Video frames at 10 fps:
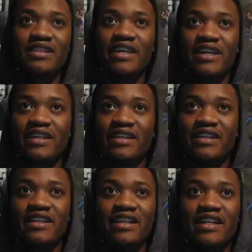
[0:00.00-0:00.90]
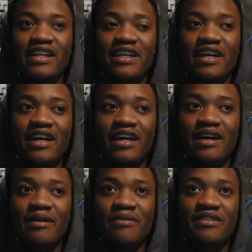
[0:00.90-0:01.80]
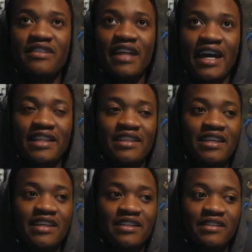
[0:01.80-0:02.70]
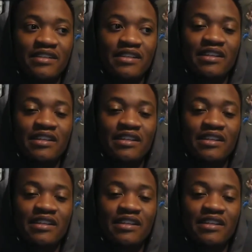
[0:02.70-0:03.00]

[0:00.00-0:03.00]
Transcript: then that then